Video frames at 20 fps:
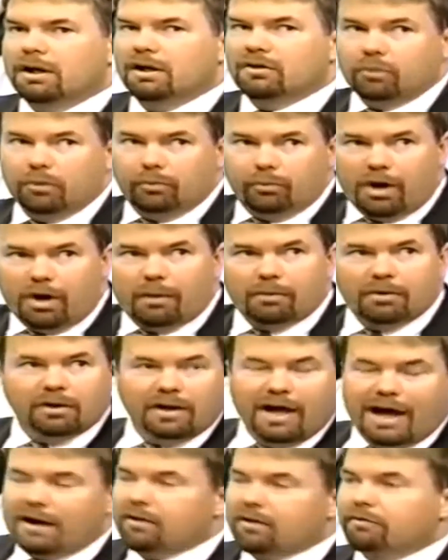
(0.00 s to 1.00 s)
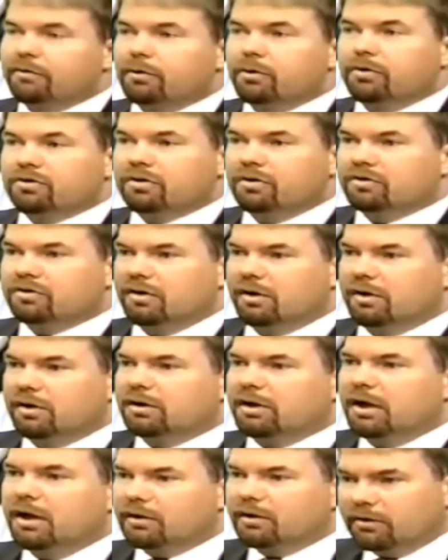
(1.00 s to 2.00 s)
And that's what probably a lot of the viewers are going to
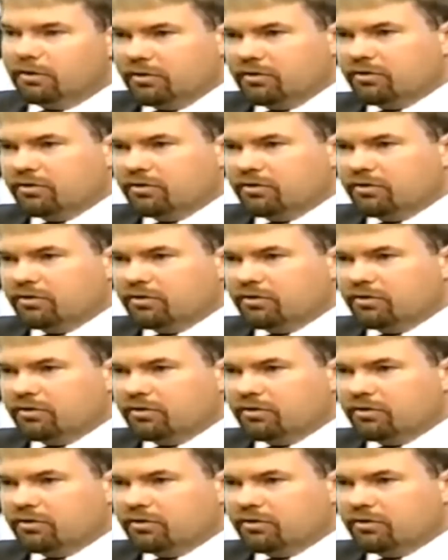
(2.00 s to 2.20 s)
say, yeah,